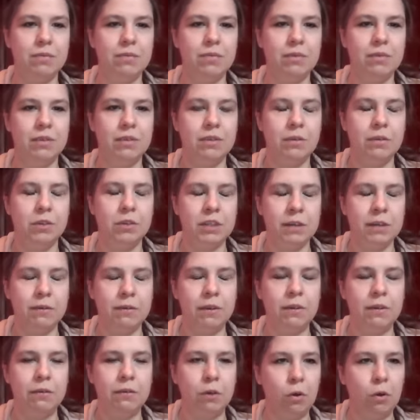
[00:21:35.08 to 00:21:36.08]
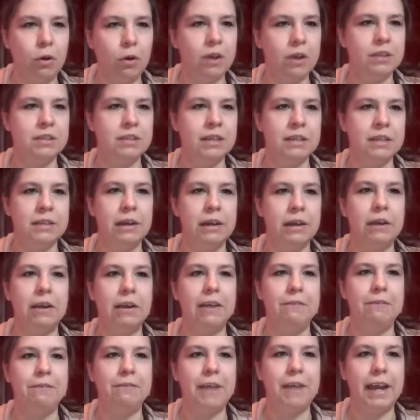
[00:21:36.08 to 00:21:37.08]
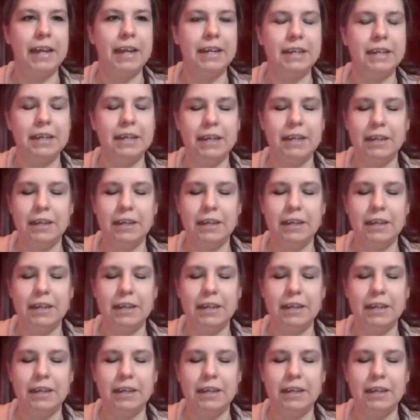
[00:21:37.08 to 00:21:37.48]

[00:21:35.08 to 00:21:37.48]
So Shiva, of course, says, all right, fine.